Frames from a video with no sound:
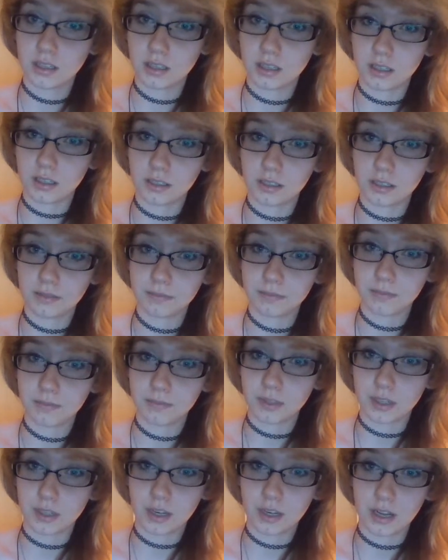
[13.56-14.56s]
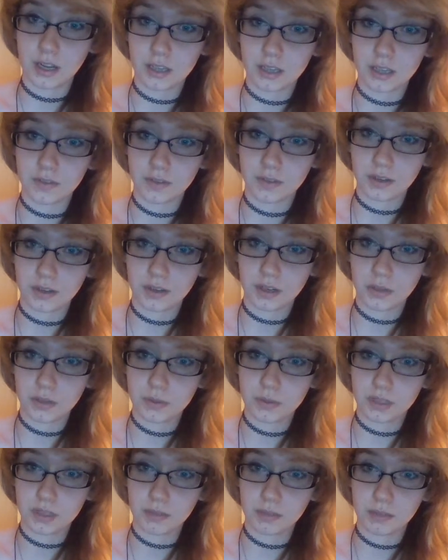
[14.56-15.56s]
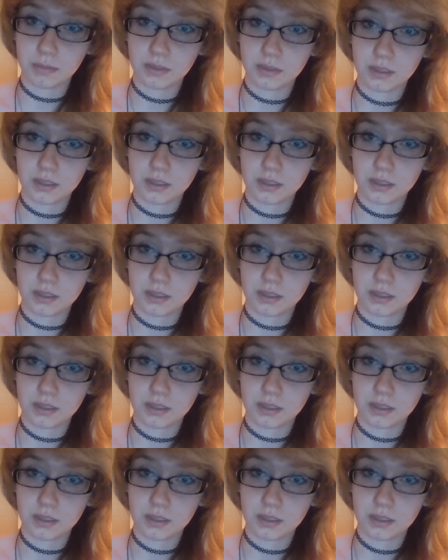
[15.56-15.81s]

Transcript: D, index finger goes up.